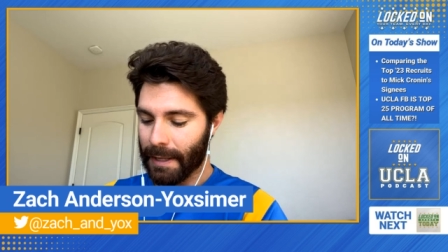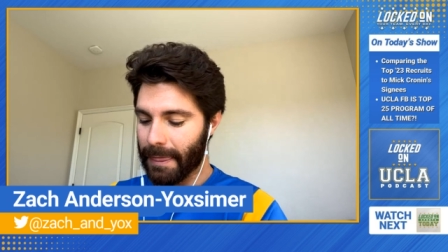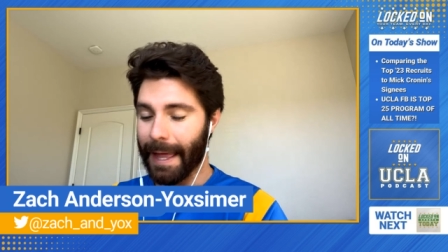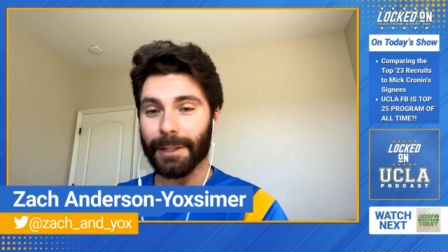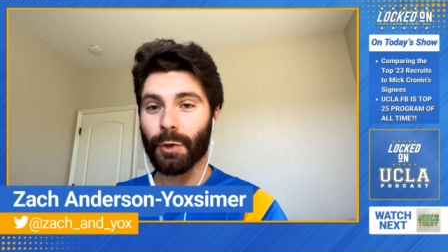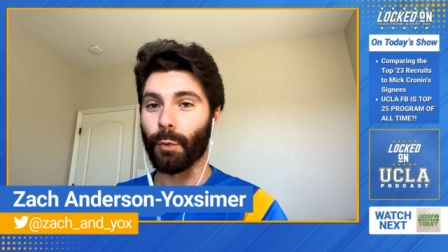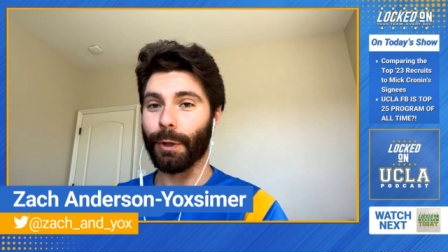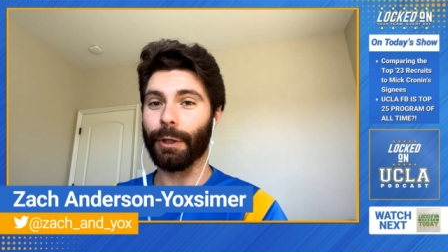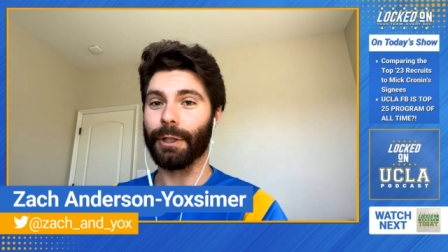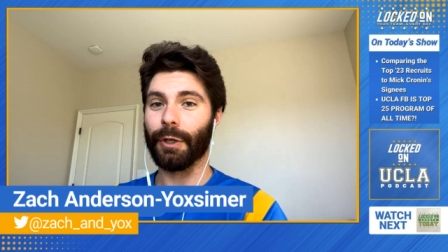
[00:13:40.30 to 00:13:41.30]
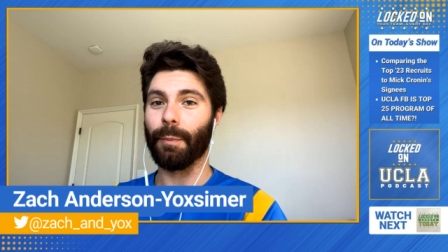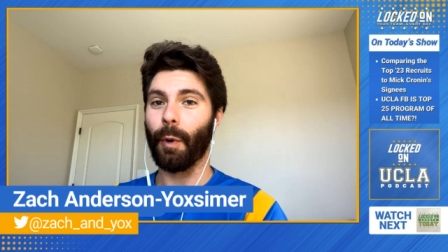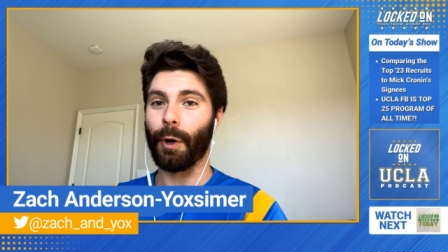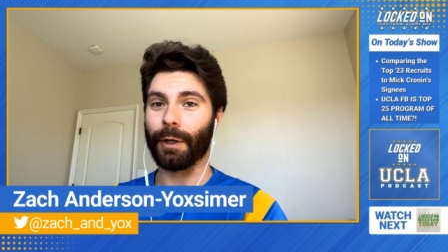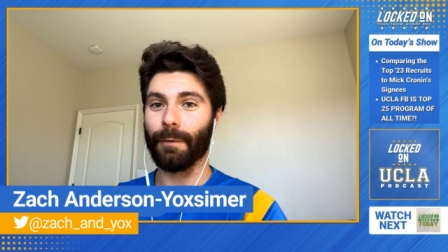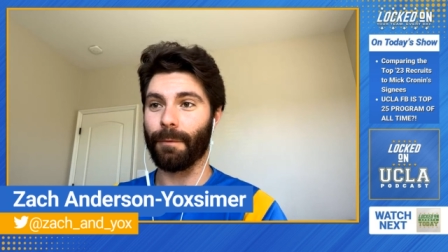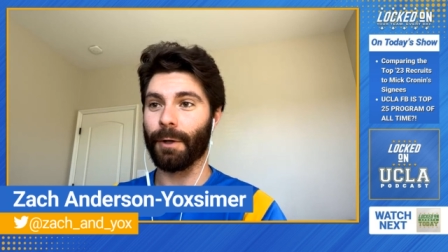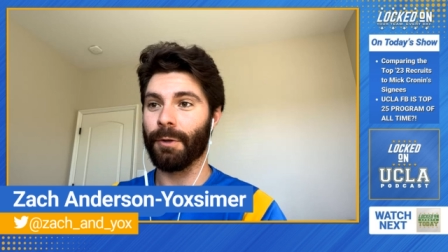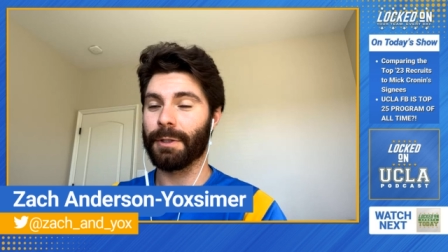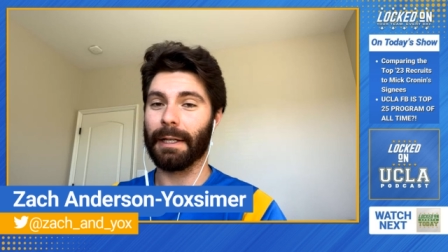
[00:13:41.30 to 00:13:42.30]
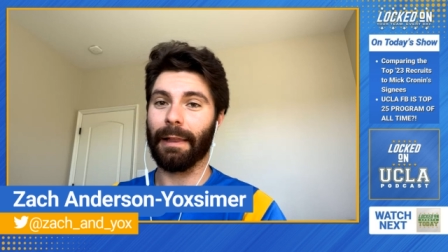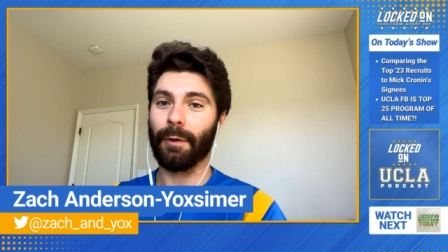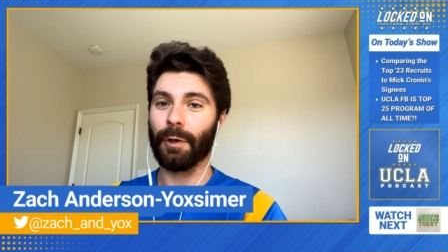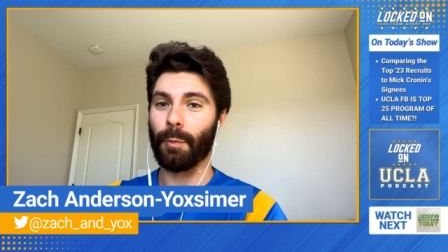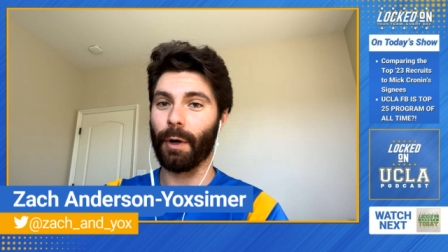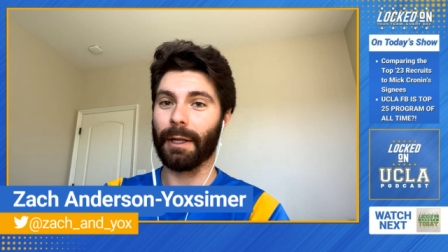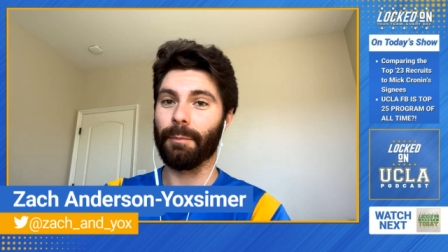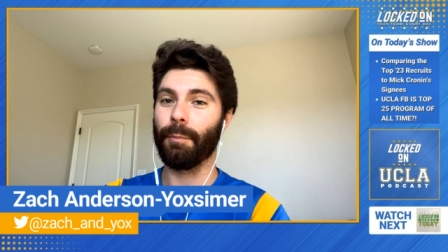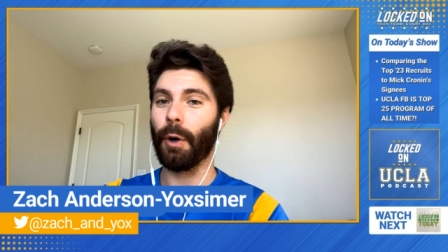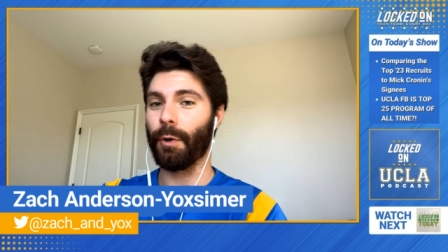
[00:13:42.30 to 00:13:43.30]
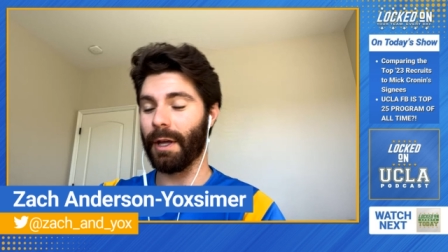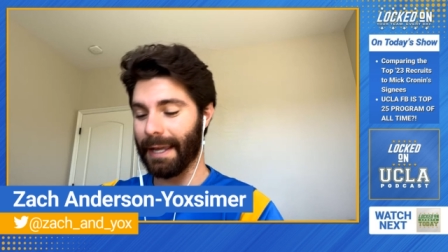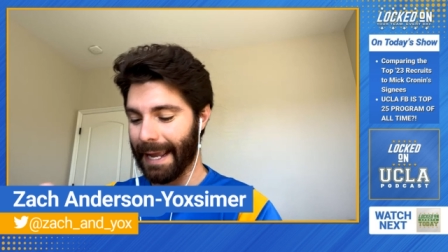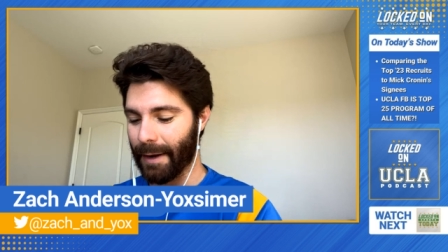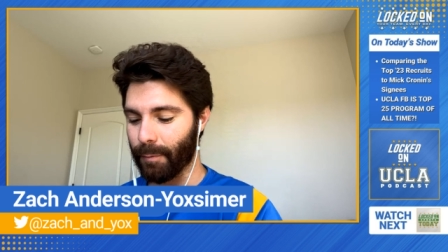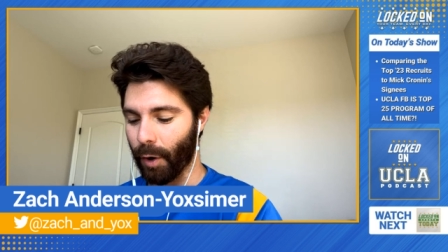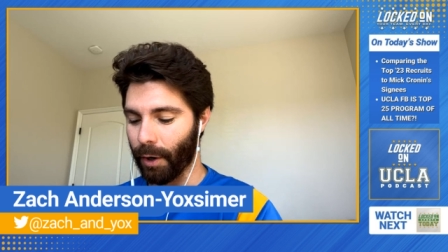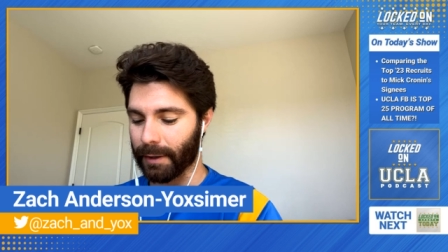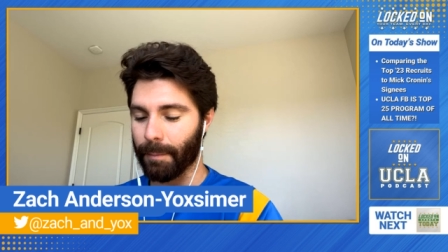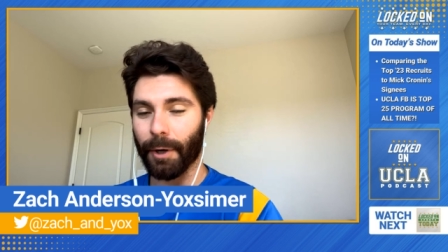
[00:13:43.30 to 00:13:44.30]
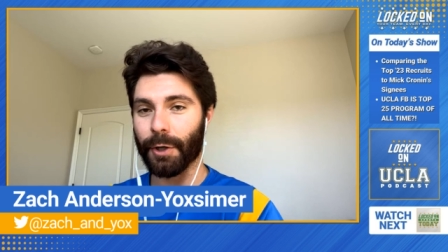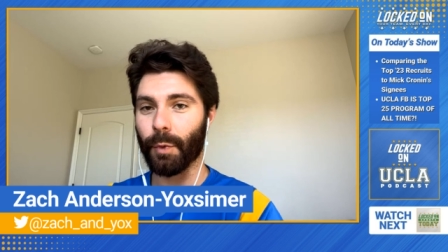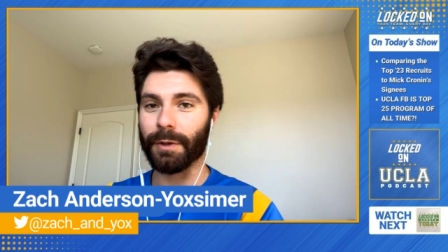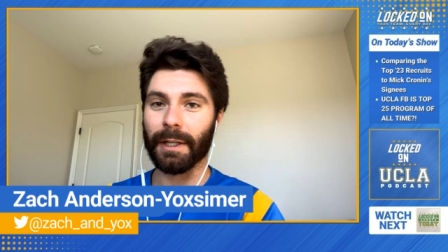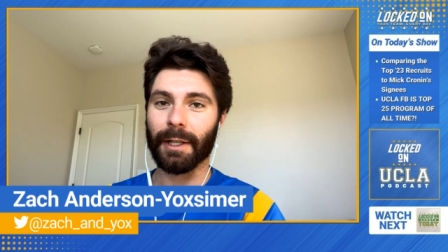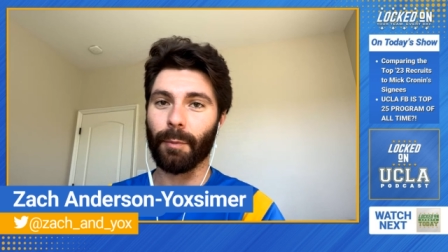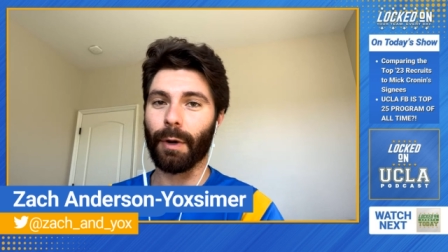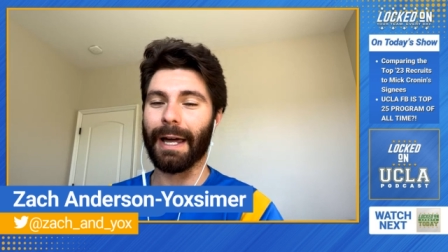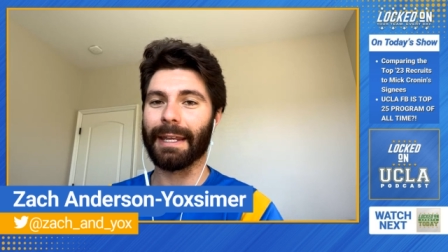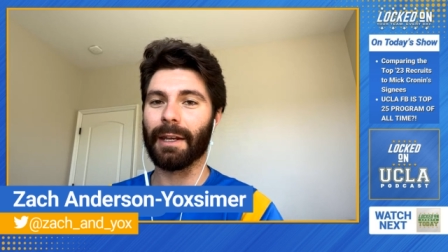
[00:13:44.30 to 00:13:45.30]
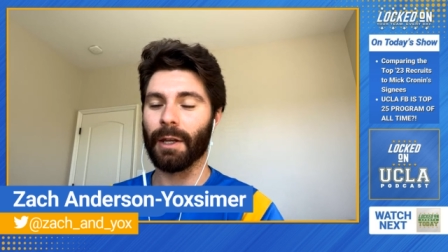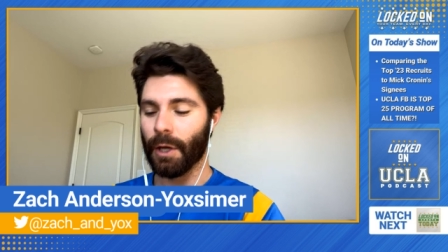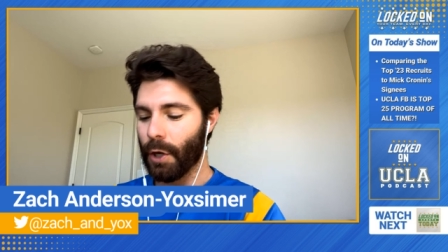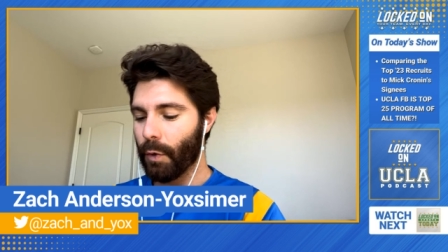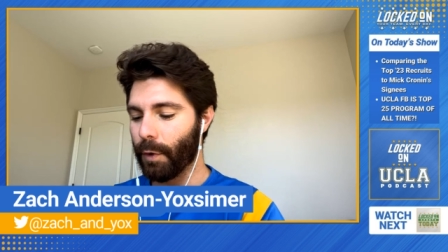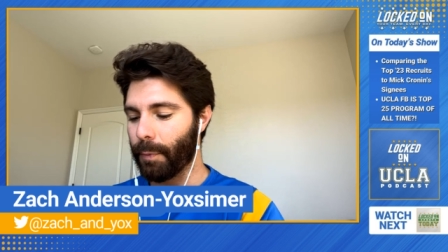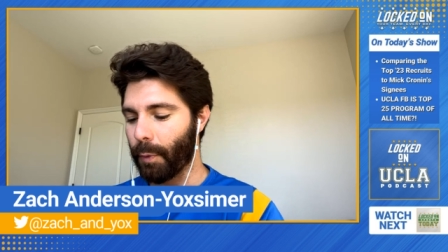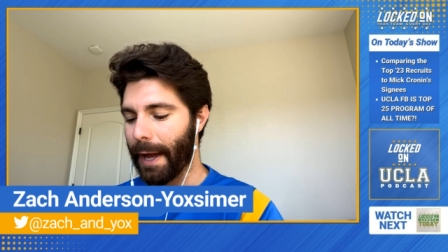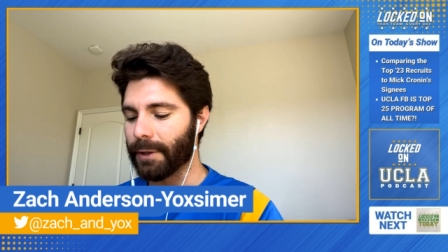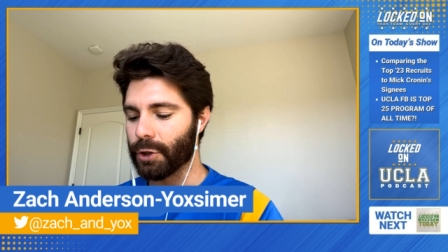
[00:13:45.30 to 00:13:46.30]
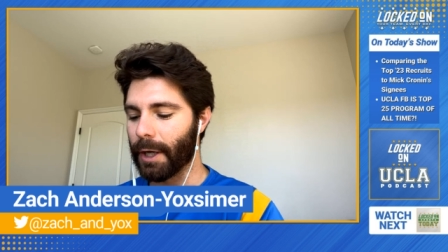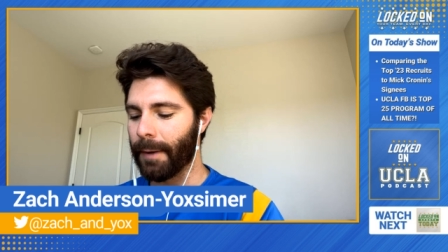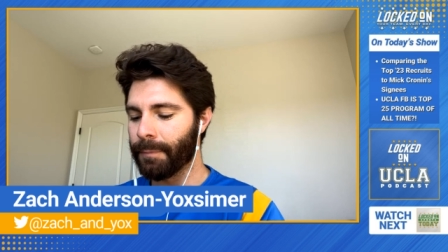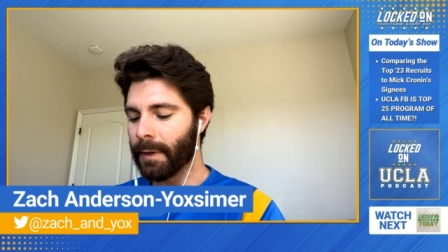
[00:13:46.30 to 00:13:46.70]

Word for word: That's a really good bargain for UCLA when you bring in Bona and Mar compared to what they could have brought in with Bradshaw.